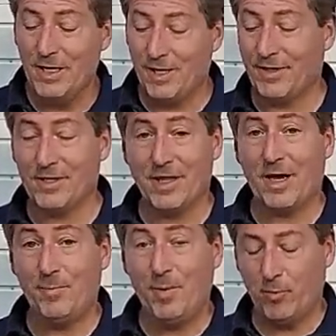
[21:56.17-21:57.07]
I think a lot
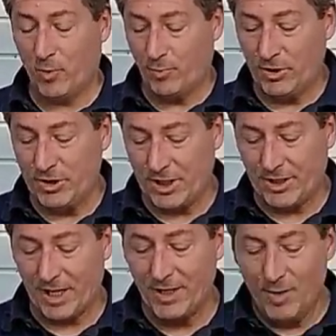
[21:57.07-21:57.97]
of people would appreciate
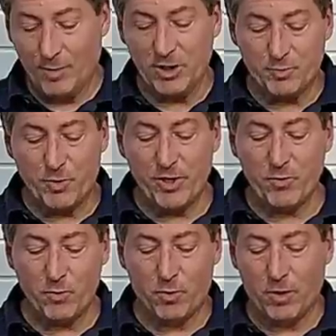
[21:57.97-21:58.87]
that. But it's pretty
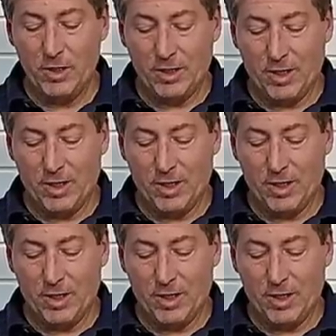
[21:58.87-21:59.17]
cool.